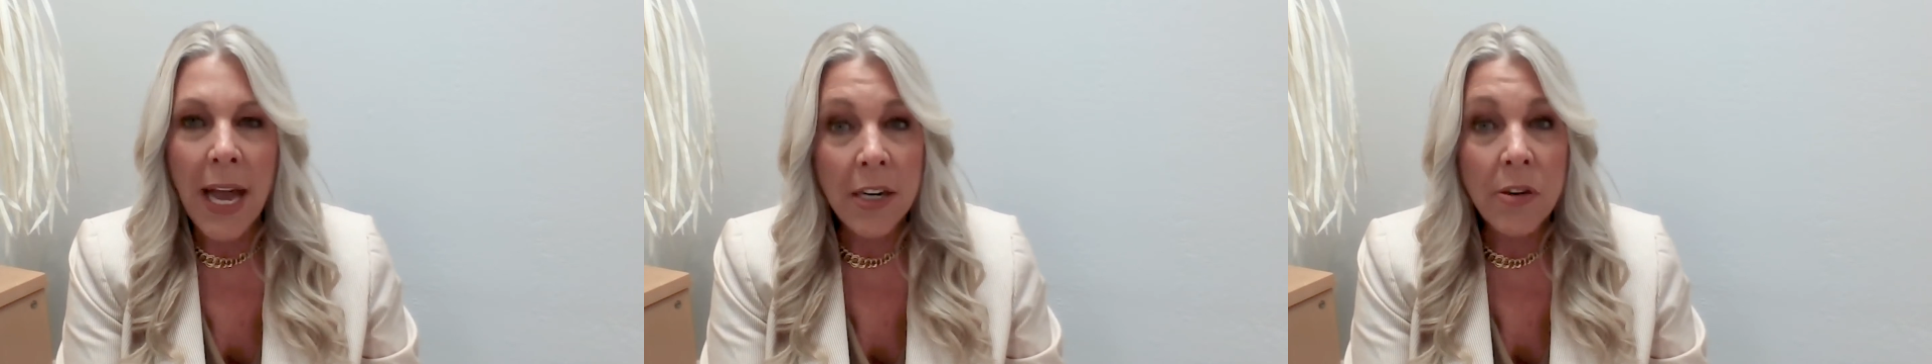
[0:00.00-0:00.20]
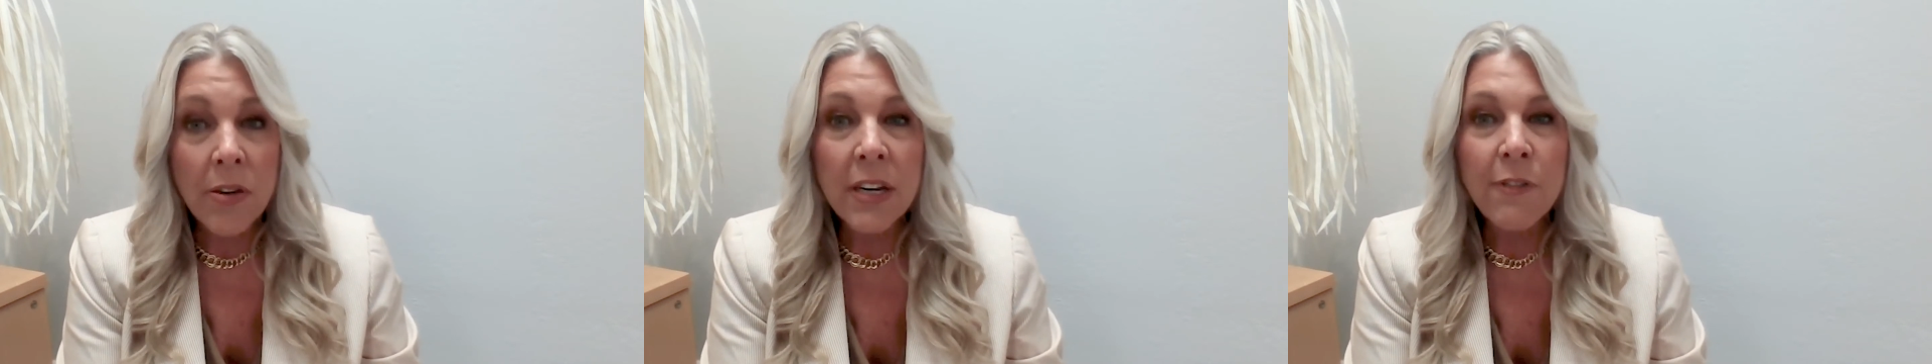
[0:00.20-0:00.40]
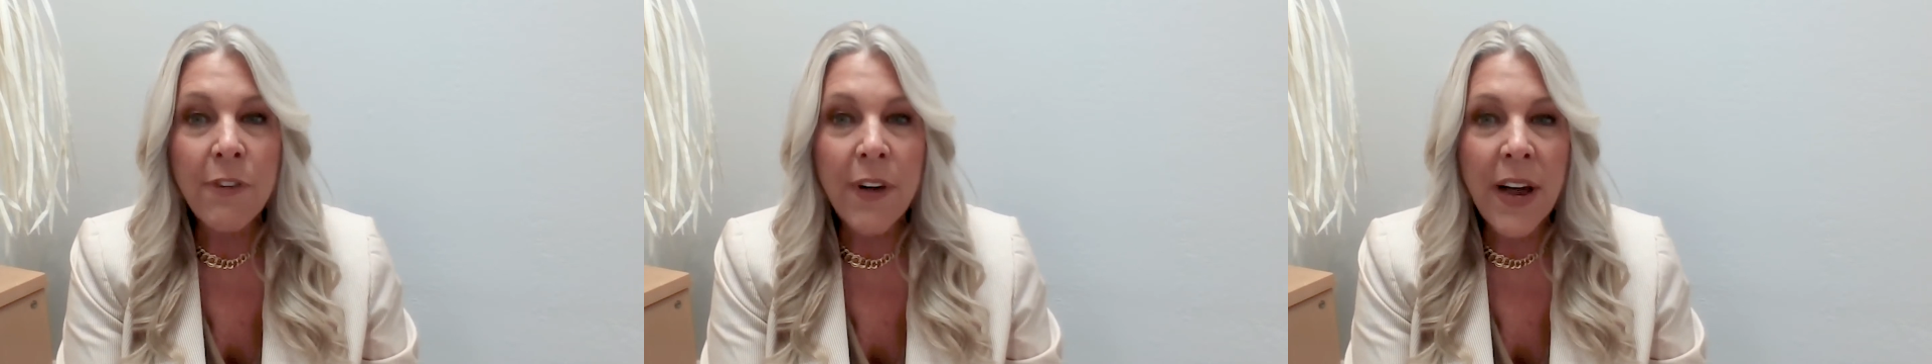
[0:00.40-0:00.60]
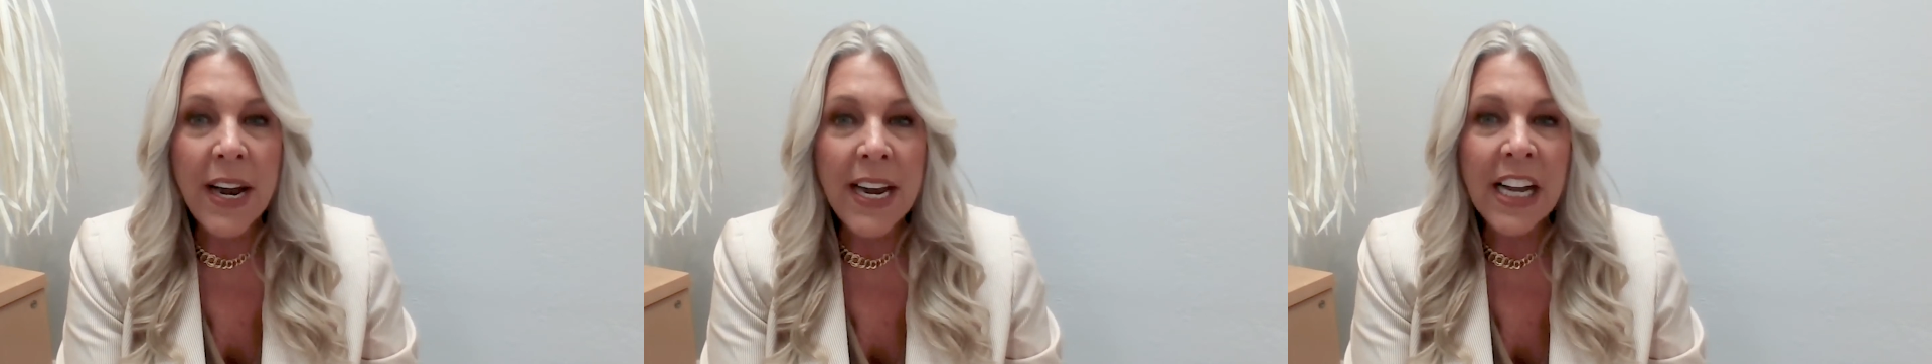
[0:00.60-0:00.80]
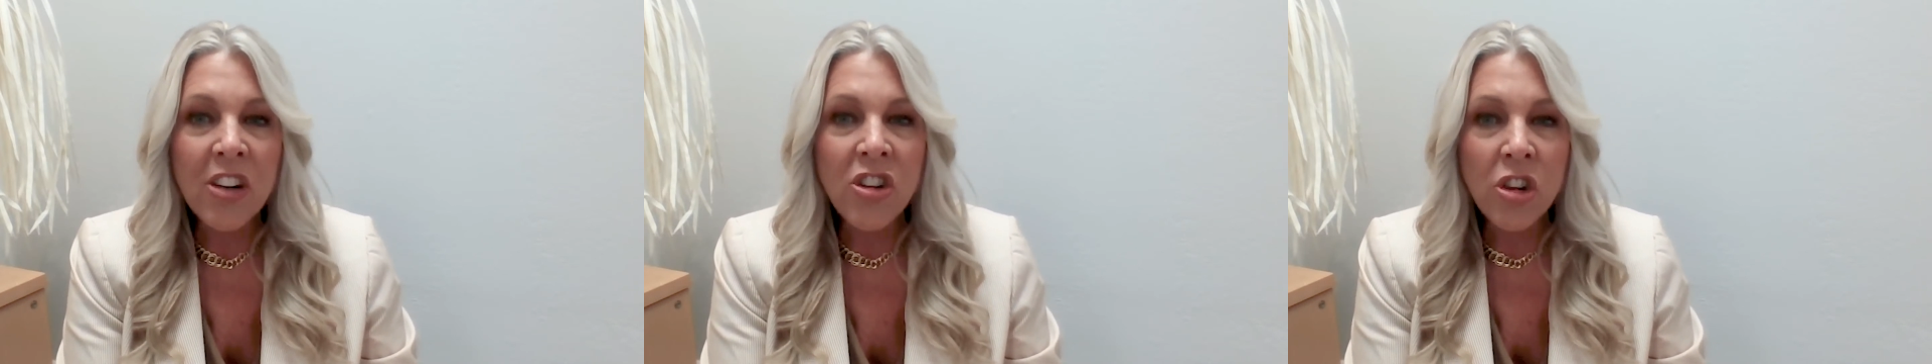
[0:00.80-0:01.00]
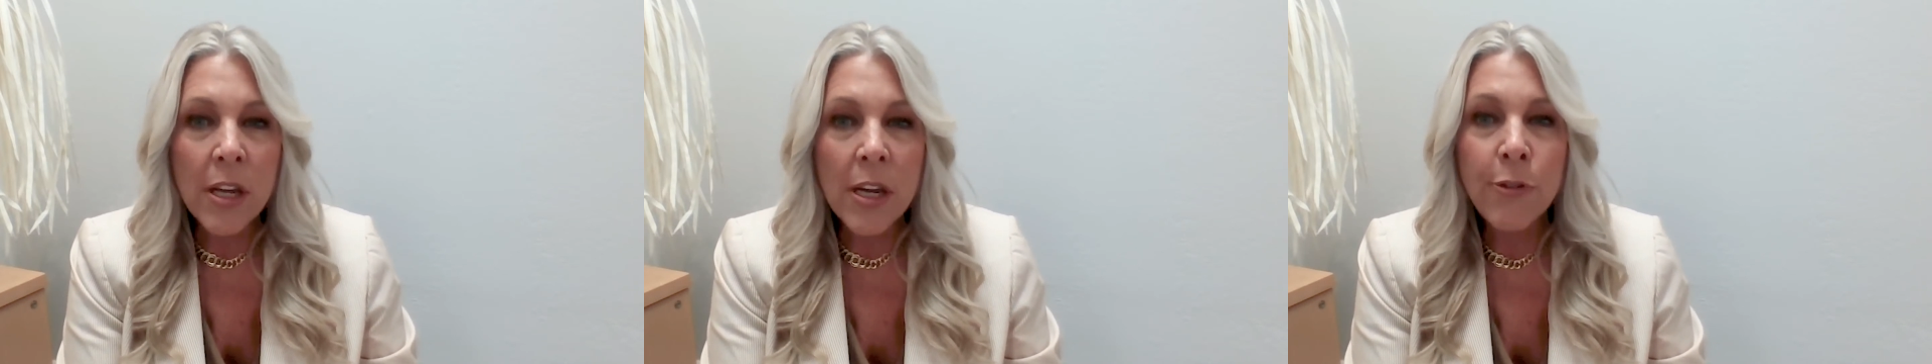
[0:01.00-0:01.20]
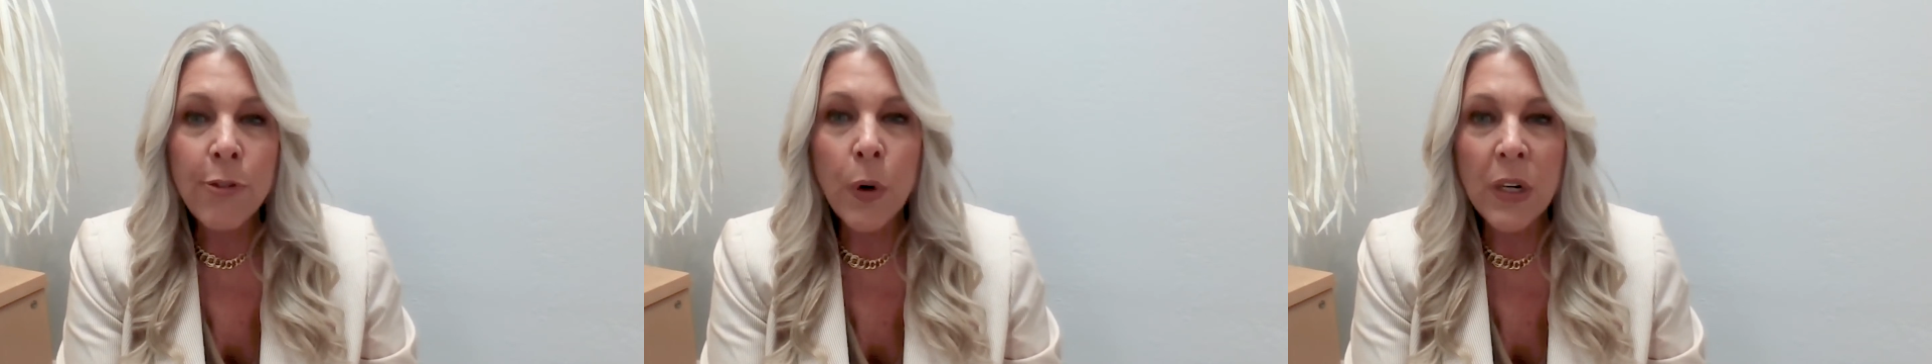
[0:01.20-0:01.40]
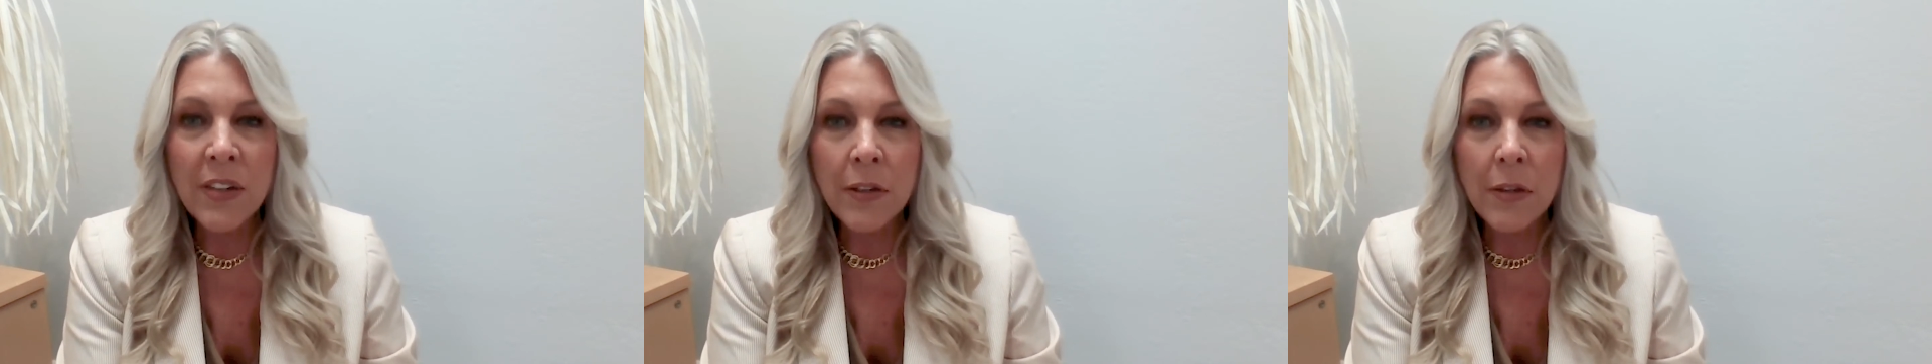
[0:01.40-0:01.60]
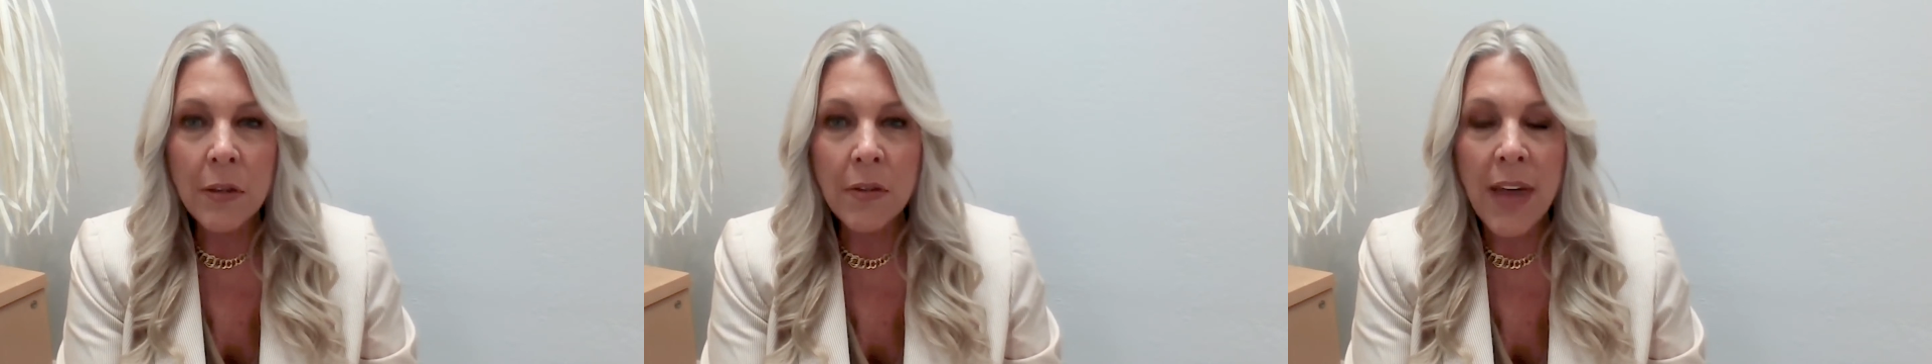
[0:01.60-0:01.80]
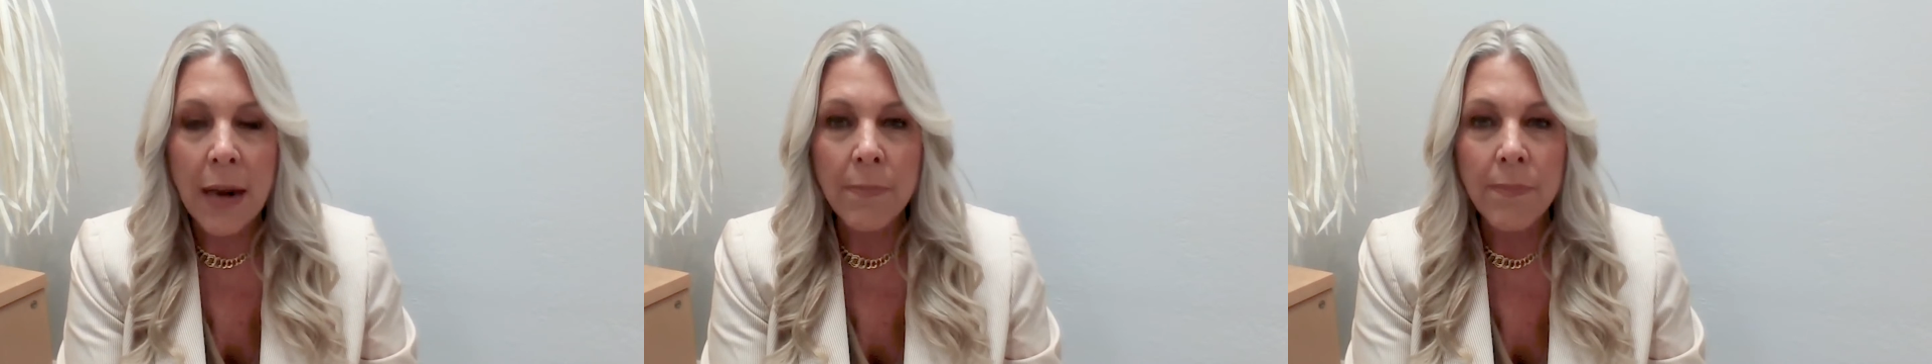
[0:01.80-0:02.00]
and you can financially afford to
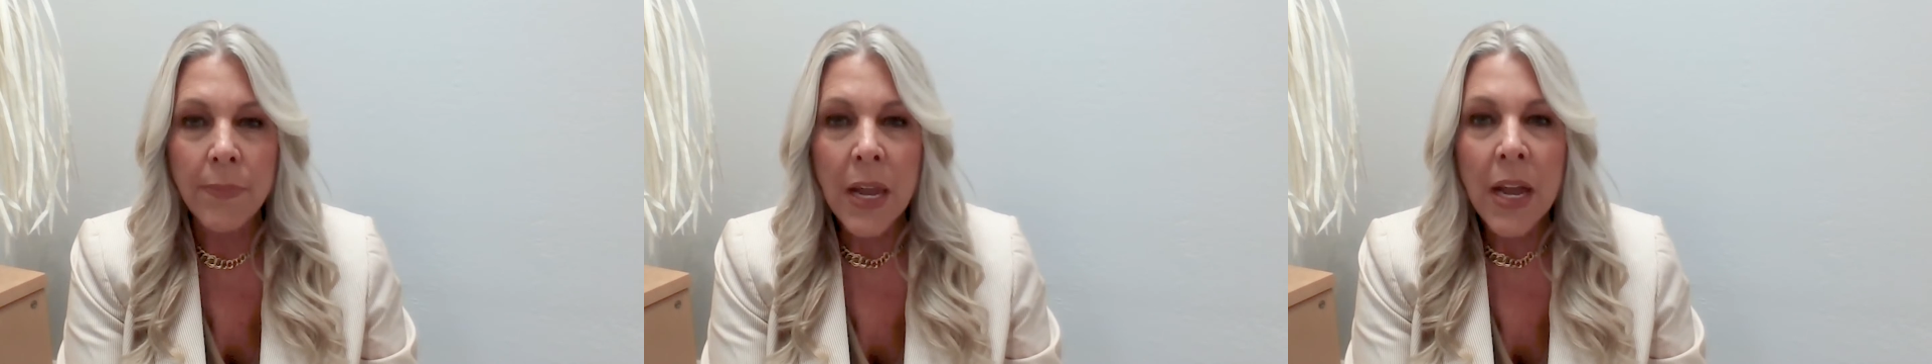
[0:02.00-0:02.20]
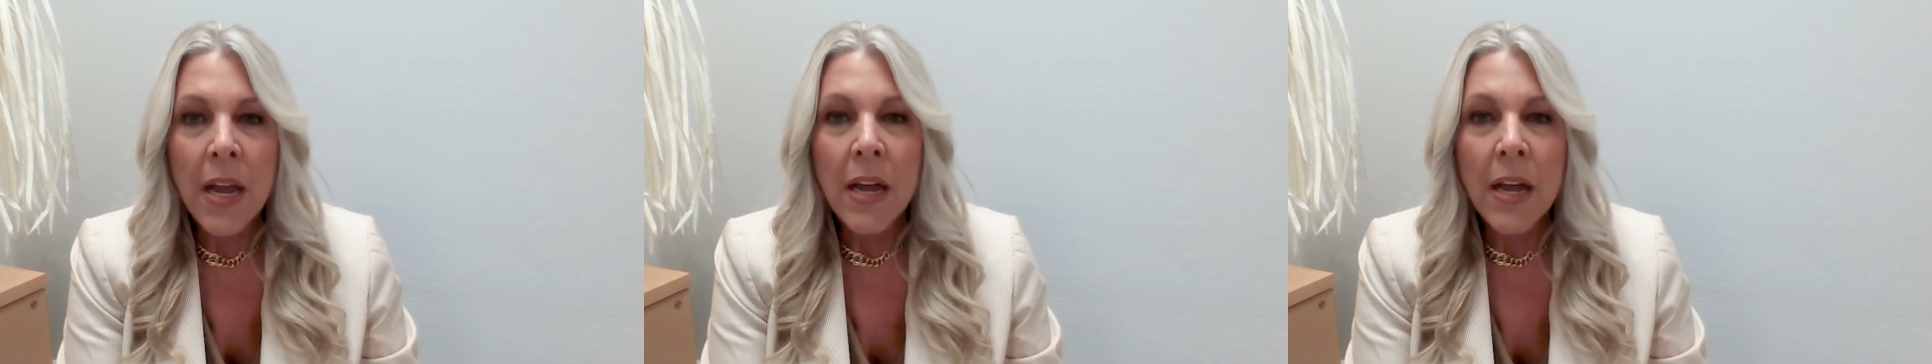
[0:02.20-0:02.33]
do that,